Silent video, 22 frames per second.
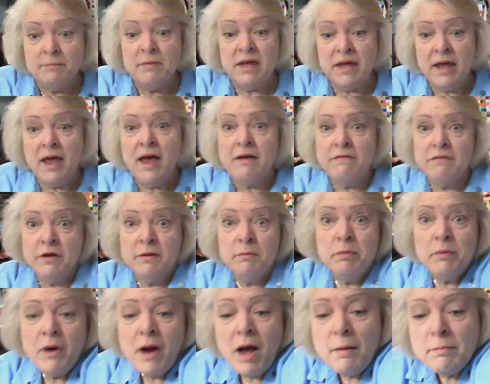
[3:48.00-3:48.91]
me having
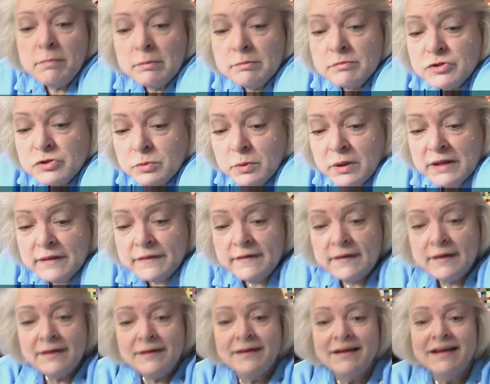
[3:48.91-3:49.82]
problems with
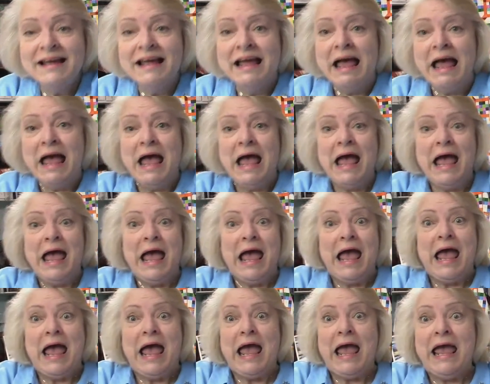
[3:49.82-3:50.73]
it
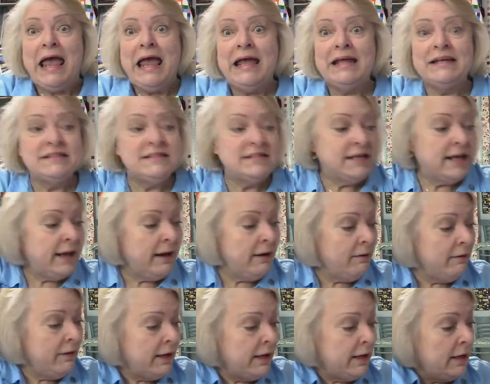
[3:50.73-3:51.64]
and
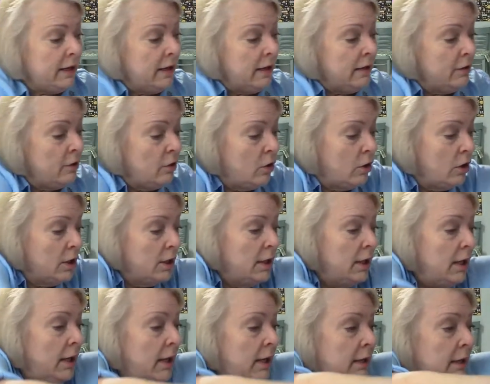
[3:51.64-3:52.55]
tearing it or
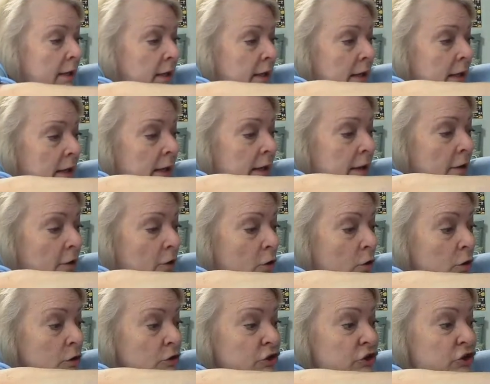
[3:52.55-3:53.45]
cutting it
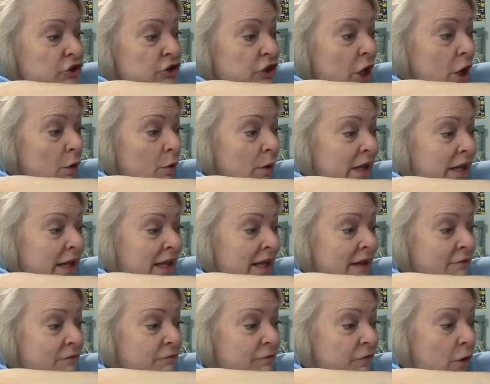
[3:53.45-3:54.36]
or sewing
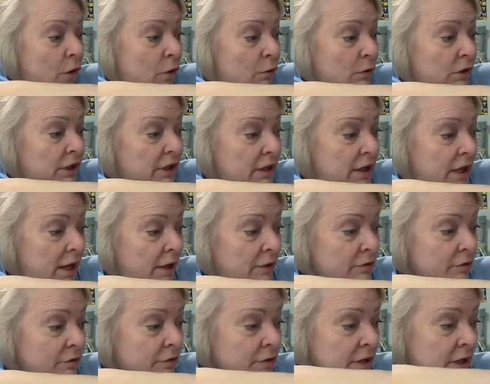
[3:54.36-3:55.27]
it folded
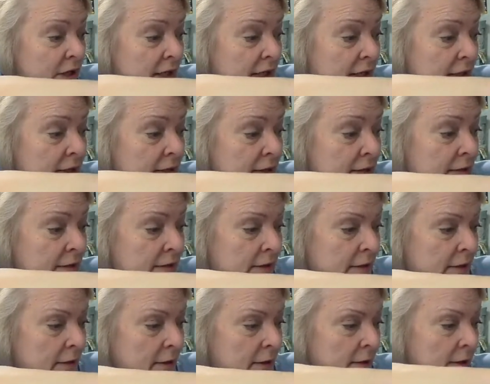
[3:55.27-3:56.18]
underneath.
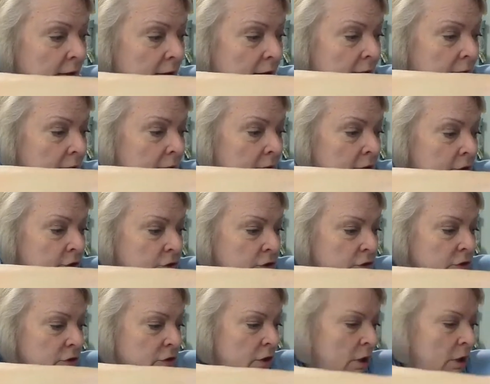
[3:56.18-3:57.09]

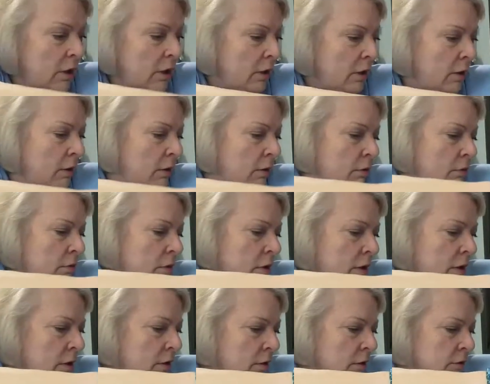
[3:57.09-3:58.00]
So,
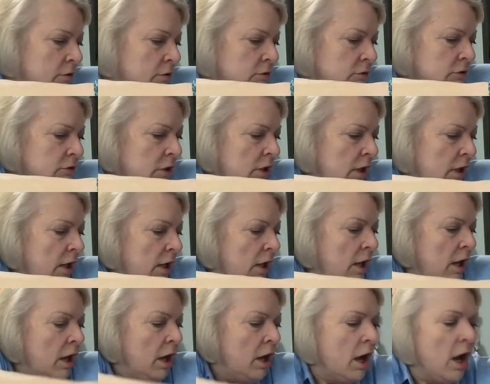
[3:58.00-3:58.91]

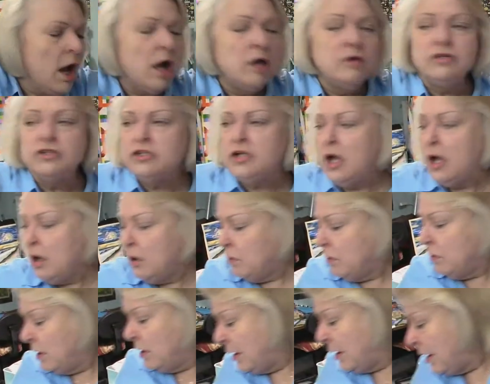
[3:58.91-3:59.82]

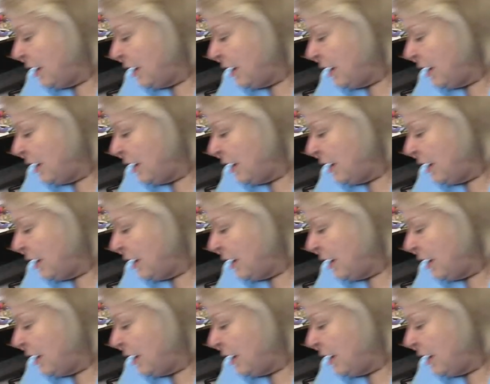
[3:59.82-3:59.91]
also,